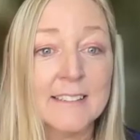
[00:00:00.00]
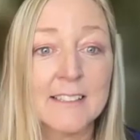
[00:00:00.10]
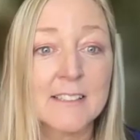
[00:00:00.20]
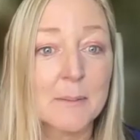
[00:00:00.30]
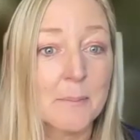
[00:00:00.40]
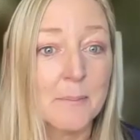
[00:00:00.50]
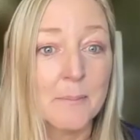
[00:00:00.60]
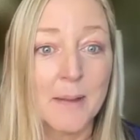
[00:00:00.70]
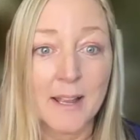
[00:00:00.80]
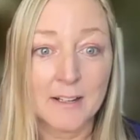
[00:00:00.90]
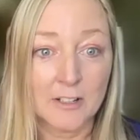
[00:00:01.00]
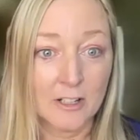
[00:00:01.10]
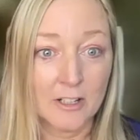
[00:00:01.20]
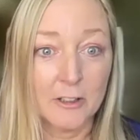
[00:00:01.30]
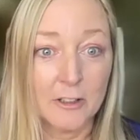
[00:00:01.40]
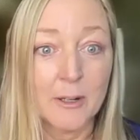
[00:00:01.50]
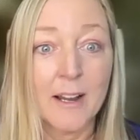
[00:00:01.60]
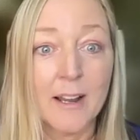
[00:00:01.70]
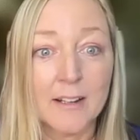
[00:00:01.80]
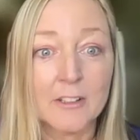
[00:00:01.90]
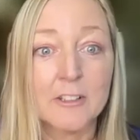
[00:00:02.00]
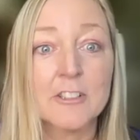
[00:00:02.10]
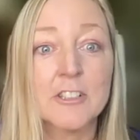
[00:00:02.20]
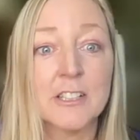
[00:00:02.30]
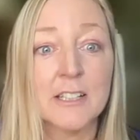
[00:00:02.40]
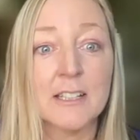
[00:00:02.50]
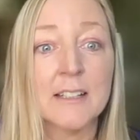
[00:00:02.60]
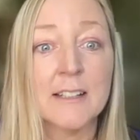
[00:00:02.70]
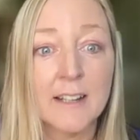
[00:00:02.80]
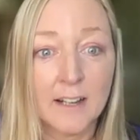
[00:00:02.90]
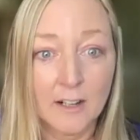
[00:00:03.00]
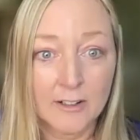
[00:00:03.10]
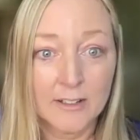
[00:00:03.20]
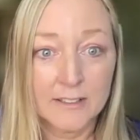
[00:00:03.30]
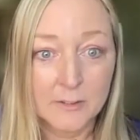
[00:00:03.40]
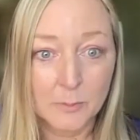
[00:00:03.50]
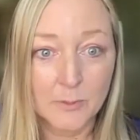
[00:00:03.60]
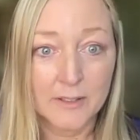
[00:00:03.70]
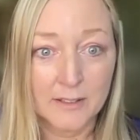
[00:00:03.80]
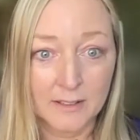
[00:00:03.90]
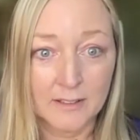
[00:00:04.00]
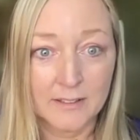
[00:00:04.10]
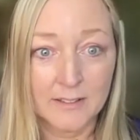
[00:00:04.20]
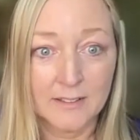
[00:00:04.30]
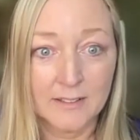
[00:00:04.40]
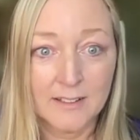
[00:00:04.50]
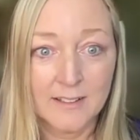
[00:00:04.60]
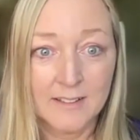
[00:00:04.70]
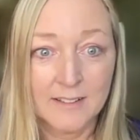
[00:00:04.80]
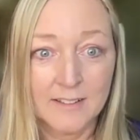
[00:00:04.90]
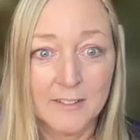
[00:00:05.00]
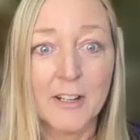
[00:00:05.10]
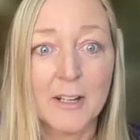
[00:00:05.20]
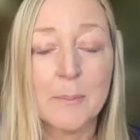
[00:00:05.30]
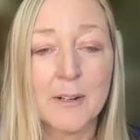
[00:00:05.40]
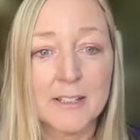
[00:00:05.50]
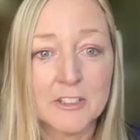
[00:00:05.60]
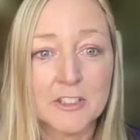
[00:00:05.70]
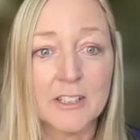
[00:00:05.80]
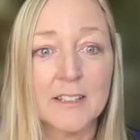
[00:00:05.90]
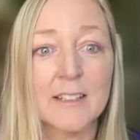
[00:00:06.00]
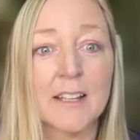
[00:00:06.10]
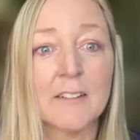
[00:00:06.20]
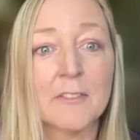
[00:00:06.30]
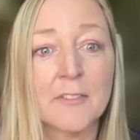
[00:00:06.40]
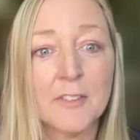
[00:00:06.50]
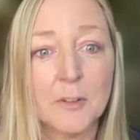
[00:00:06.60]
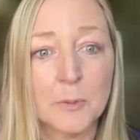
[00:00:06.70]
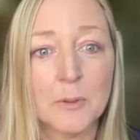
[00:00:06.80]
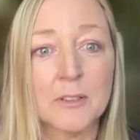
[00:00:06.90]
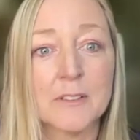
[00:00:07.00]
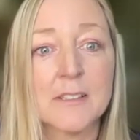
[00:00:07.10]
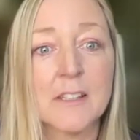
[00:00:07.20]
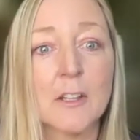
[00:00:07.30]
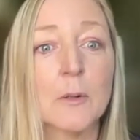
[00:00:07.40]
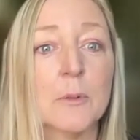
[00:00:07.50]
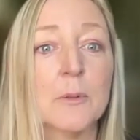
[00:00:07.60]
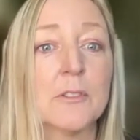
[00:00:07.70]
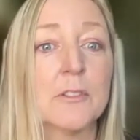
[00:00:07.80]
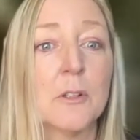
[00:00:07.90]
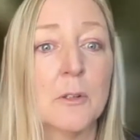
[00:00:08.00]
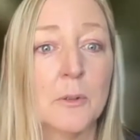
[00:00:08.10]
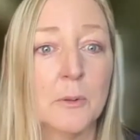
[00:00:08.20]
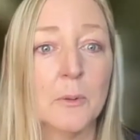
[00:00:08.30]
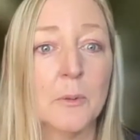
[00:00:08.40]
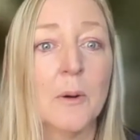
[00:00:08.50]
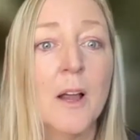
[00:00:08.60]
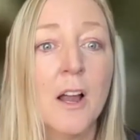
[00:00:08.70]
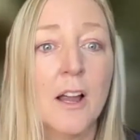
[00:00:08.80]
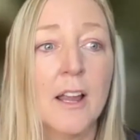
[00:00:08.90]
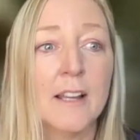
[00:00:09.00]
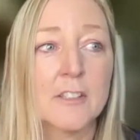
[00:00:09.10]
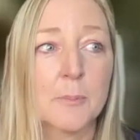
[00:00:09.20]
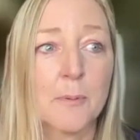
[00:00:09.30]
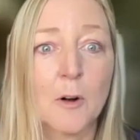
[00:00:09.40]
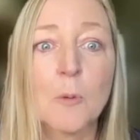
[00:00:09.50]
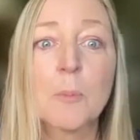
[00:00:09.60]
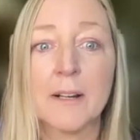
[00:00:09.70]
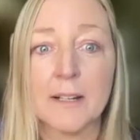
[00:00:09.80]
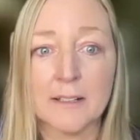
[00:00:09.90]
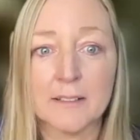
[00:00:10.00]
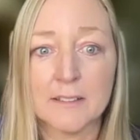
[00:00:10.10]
doesn't matter. Your energy carries with it the vibration that fuels those who it's appropriate